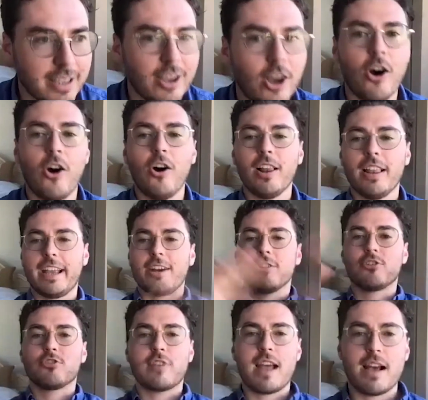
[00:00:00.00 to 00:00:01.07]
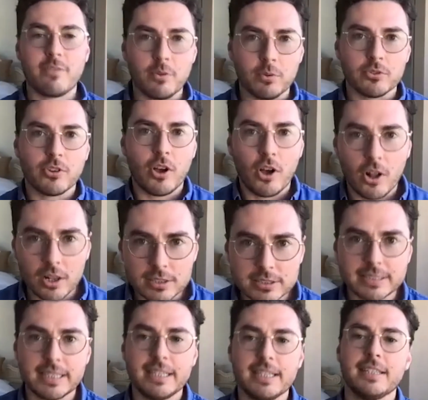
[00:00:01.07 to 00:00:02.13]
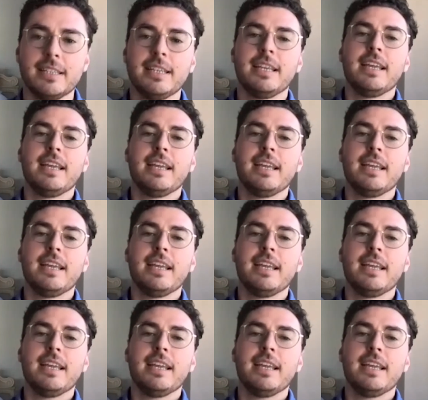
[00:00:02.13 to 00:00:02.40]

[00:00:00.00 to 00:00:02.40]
So like all air travel was halted.